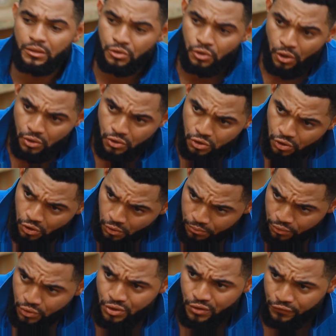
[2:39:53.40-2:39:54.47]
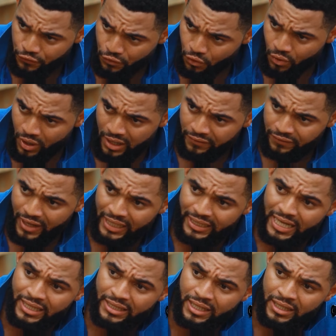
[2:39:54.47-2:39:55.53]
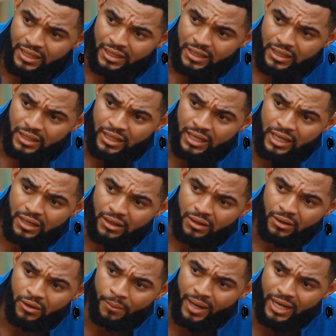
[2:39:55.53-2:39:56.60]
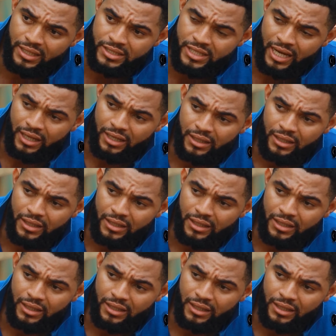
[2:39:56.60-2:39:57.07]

talk to your beautiful wife. Adanne, eh? Omalicha,